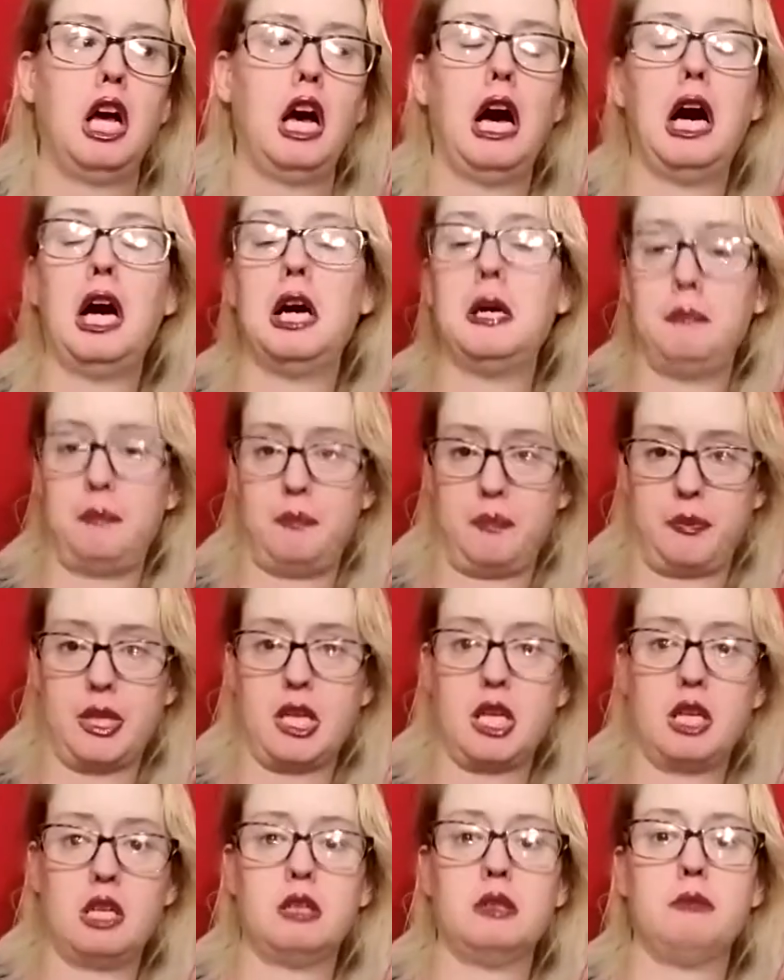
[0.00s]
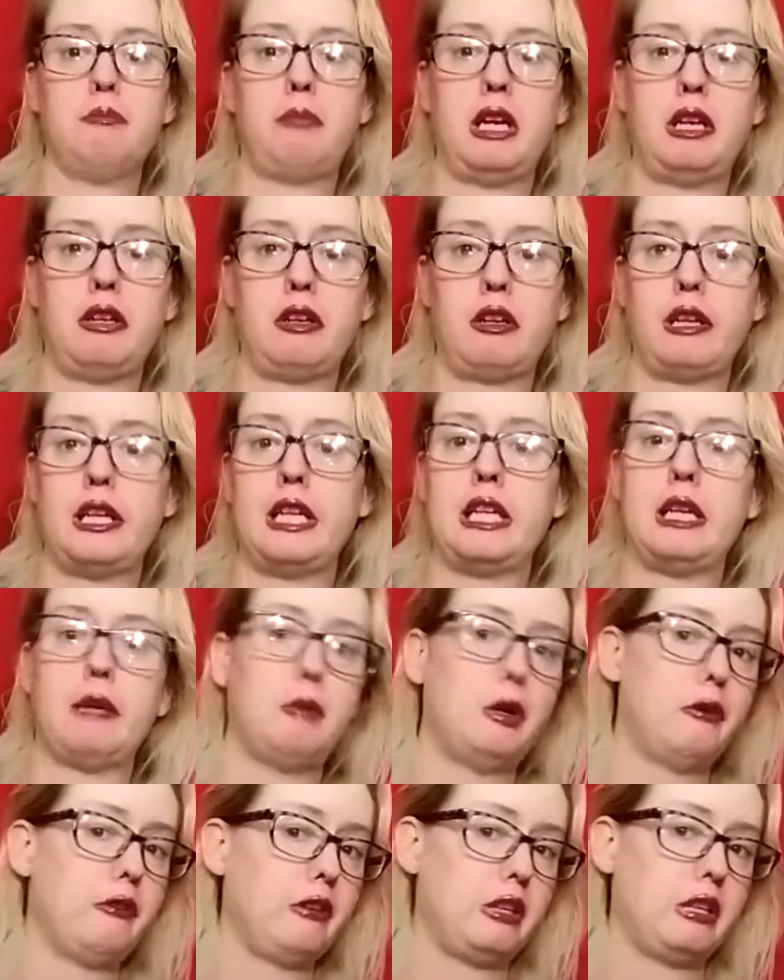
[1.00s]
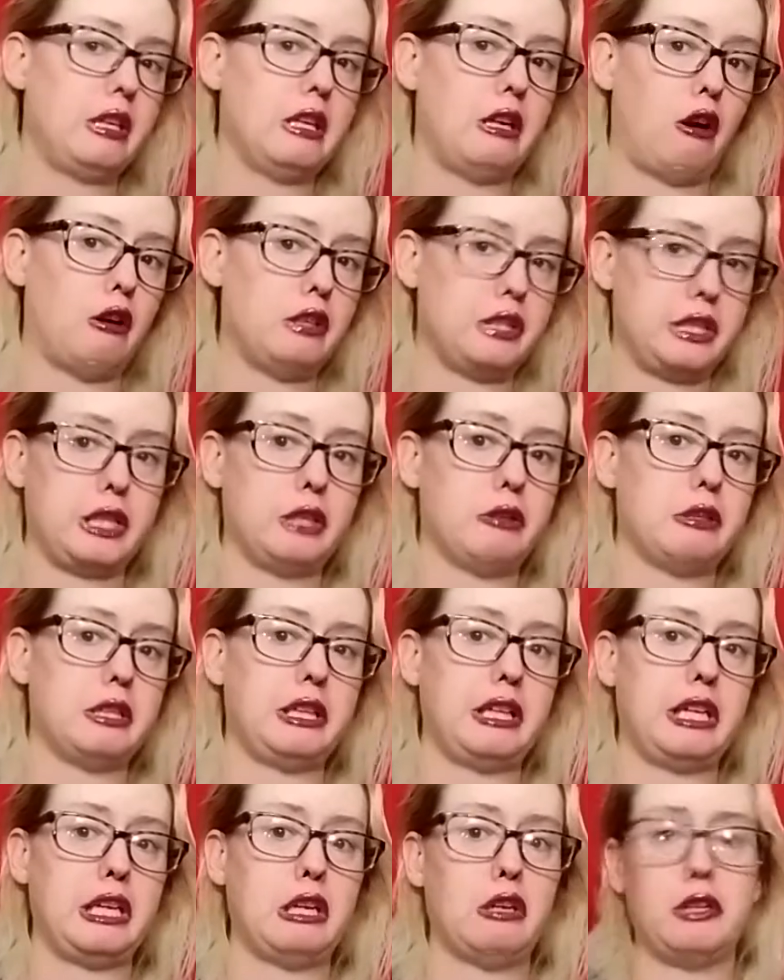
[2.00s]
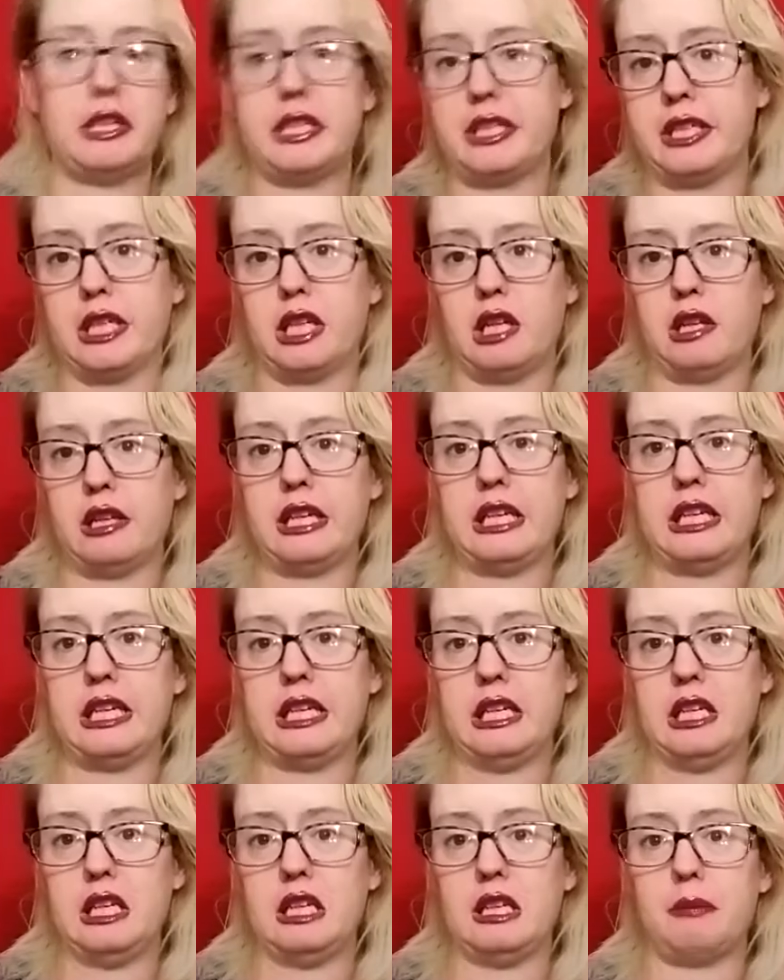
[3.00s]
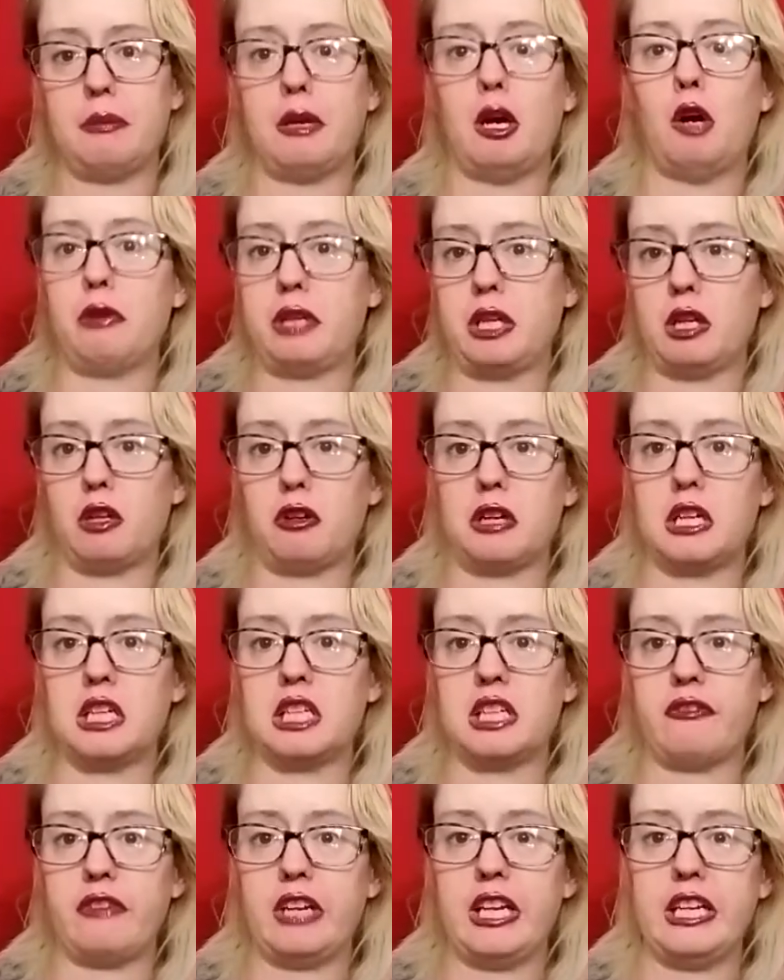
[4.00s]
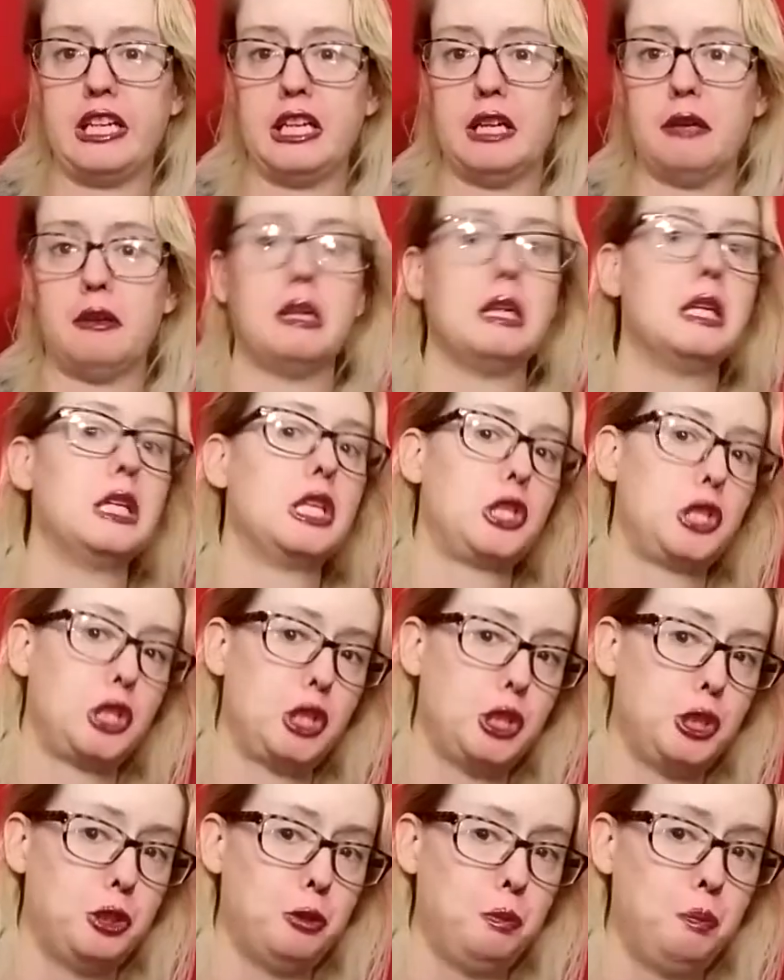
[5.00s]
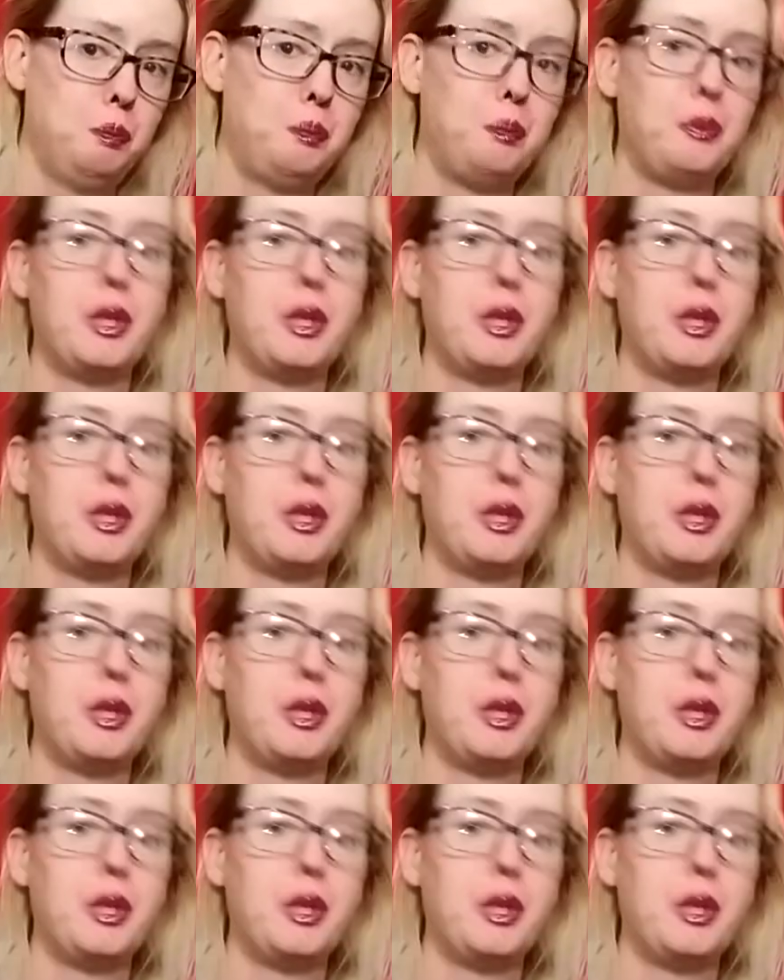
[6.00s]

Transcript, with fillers: Um, basically, the movies that are still in theater still is Hotel Transylvania 2